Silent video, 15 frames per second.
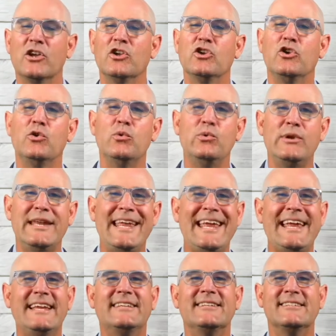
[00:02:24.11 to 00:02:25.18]
You
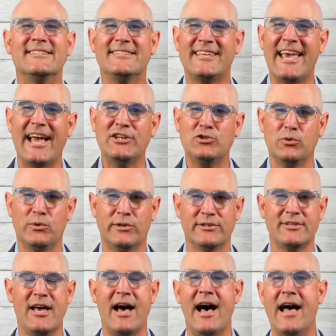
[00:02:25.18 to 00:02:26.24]
need to schedule
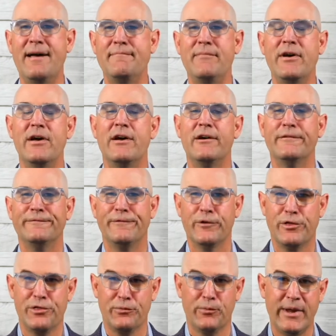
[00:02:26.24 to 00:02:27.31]
time for
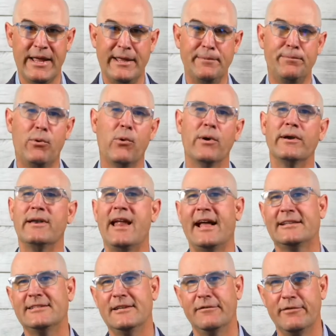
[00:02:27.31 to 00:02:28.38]
3 important
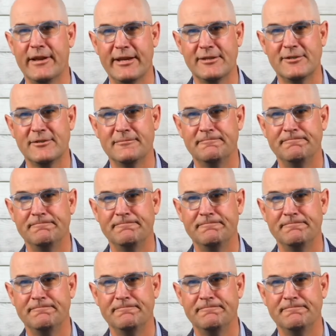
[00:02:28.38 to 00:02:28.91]
activities.